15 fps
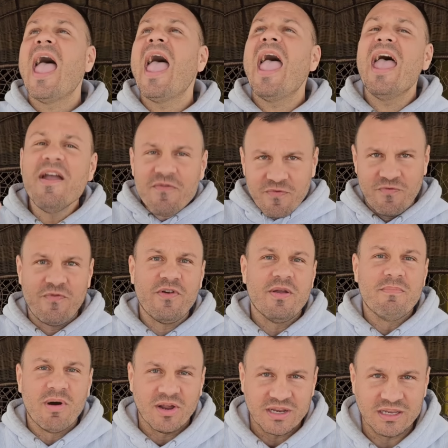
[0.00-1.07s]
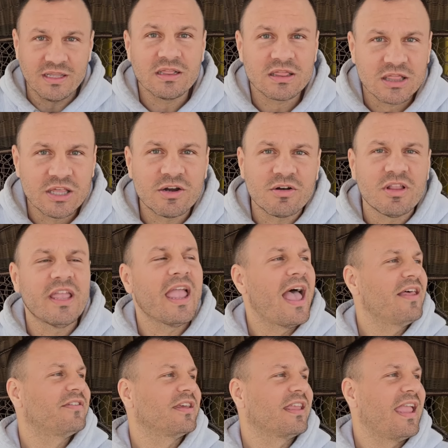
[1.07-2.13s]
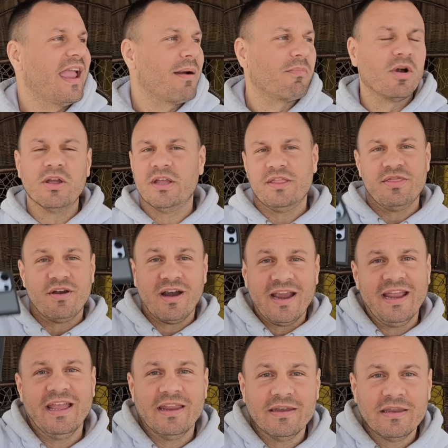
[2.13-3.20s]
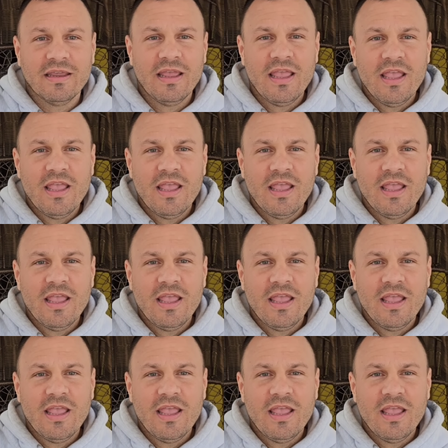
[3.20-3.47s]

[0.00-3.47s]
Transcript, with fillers: Everybody literally has a camera in their hand.